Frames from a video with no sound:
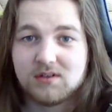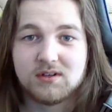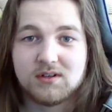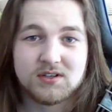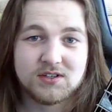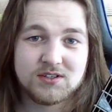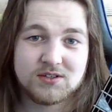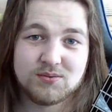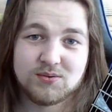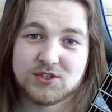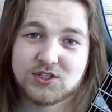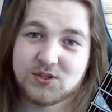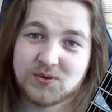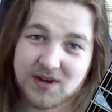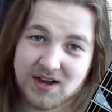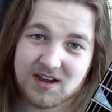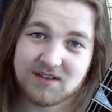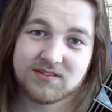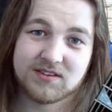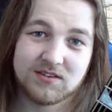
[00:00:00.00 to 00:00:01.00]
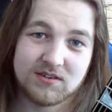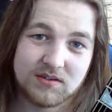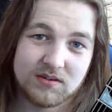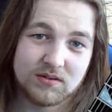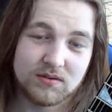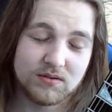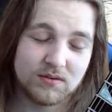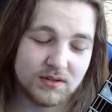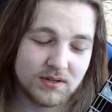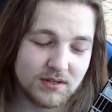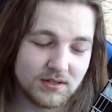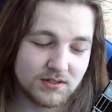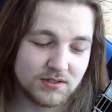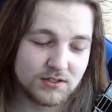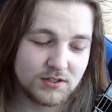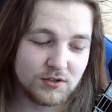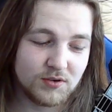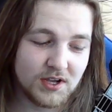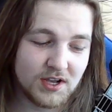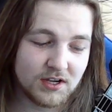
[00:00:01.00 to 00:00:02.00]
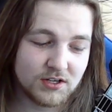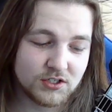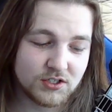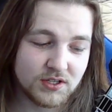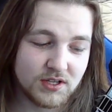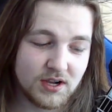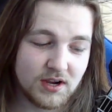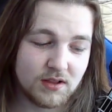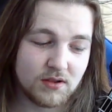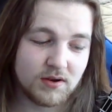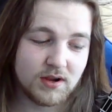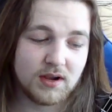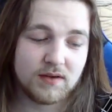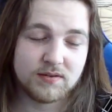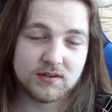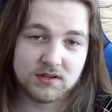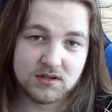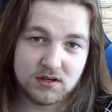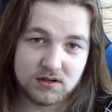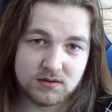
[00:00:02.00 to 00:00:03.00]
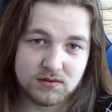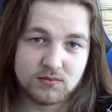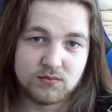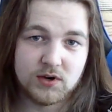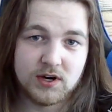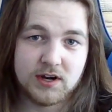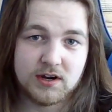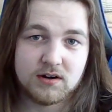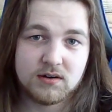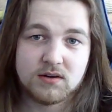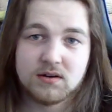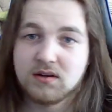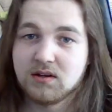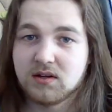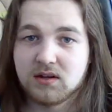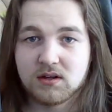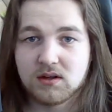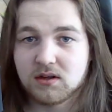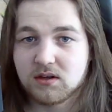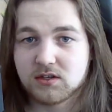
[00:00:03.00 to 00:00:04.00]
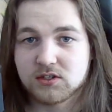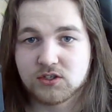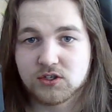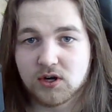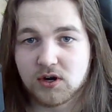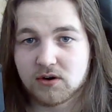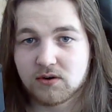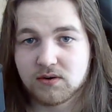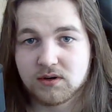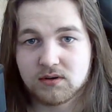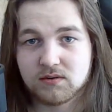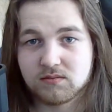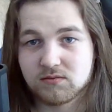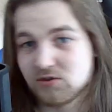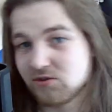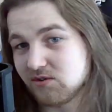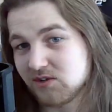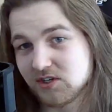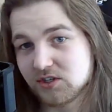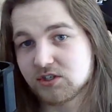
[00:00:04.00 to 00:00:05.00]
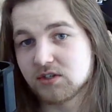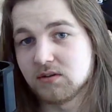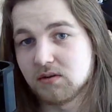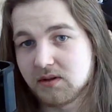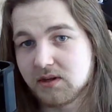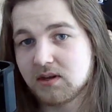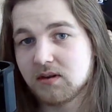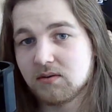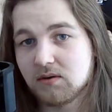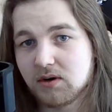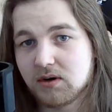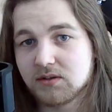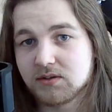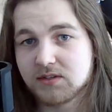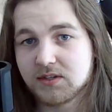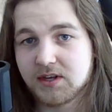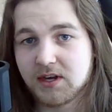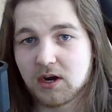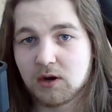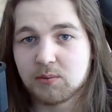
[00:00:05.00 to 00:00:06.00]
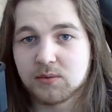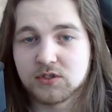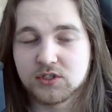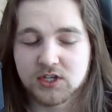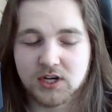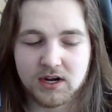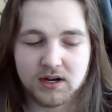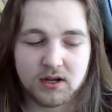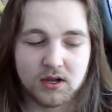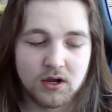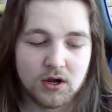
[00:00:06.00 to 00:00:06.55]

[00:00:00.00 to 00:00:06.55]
So what you have to do is you actually either have to cut the wire, solder it traditionally onto the output jack,